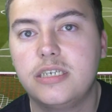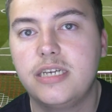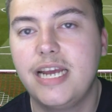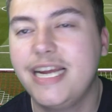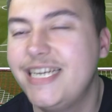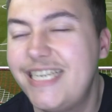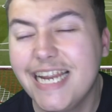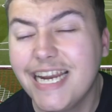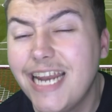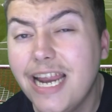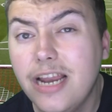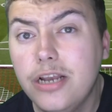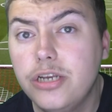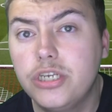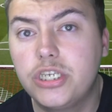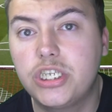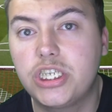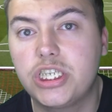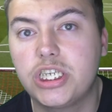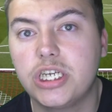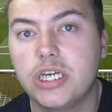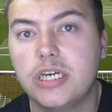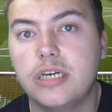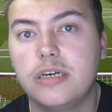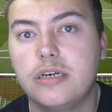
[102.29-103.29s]
He
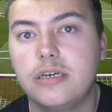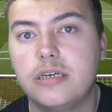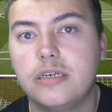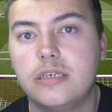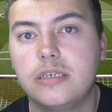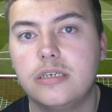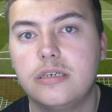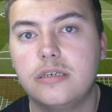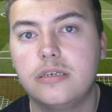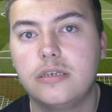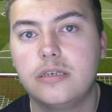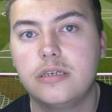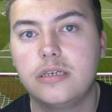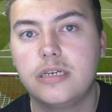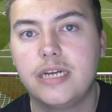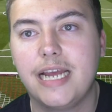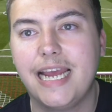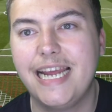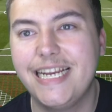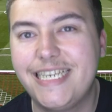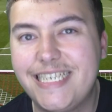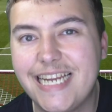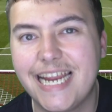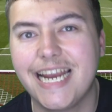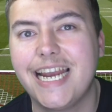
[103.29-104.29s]
didn't.
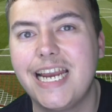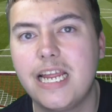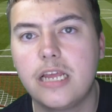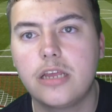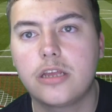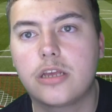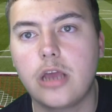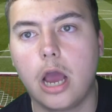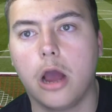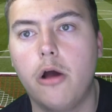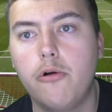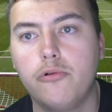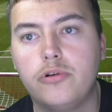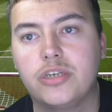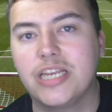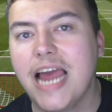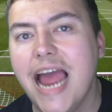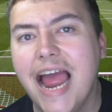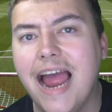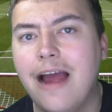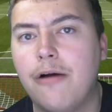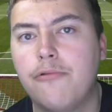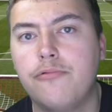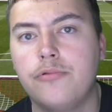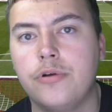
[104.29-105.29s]
He didn't go
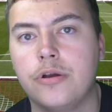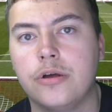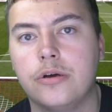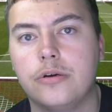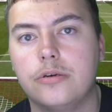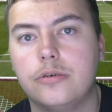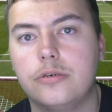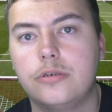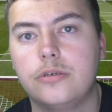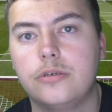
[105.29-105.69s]
down.